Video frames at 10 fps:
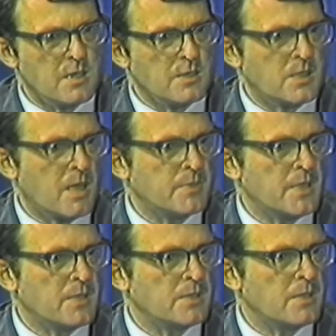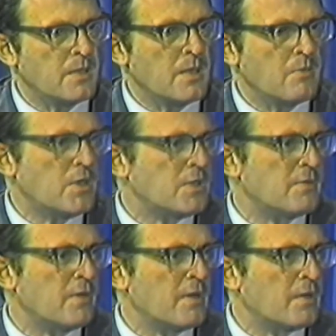some sense. It
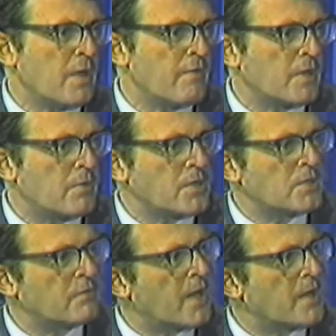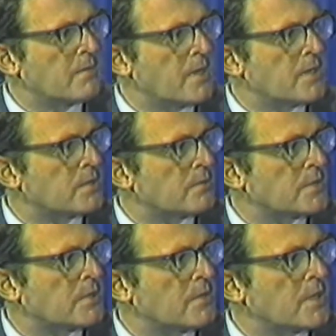wasn't even a question of valuation. It
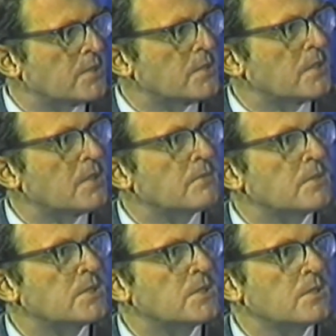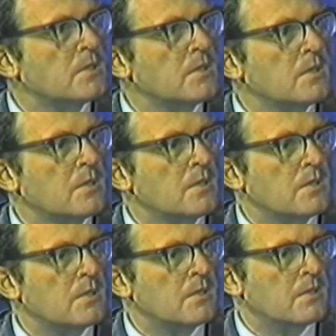was a question that it was
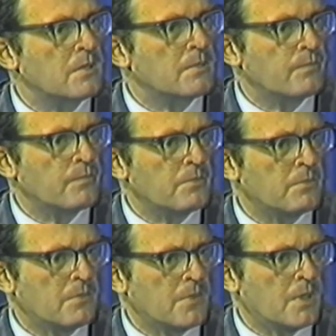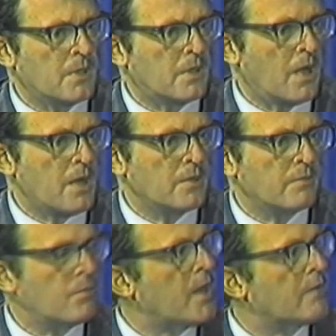a kind
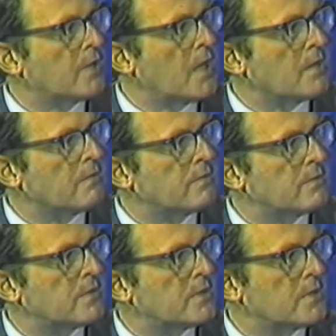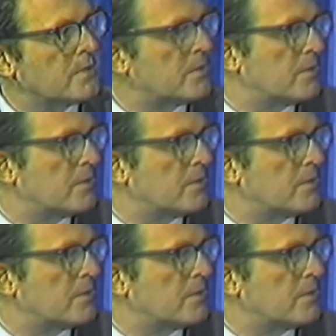of way of life to